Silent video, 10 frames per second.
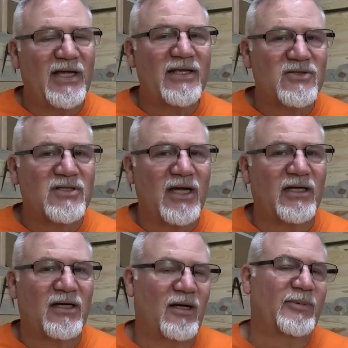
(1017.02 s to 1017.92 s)
the answer is
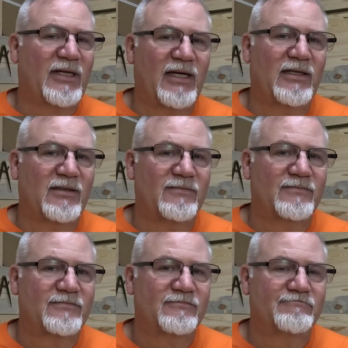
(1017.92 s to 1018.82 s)
kind of complicated.
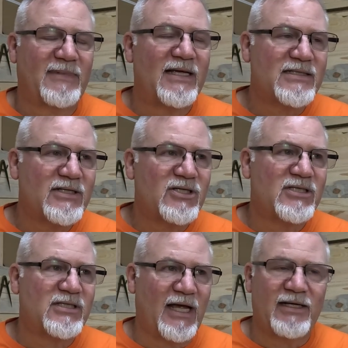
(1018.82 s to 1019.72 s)
As I
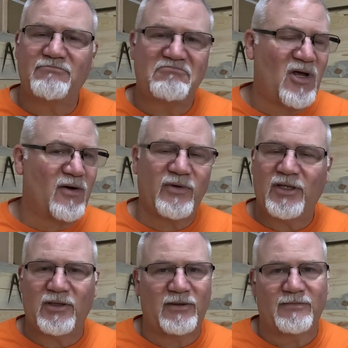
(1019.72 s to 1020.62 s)
just said, not
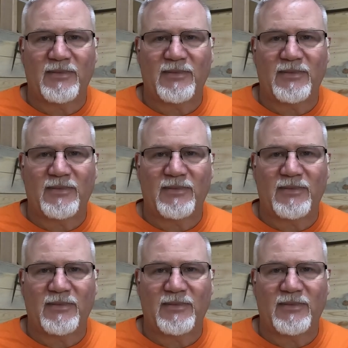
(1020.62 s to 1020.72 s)
really.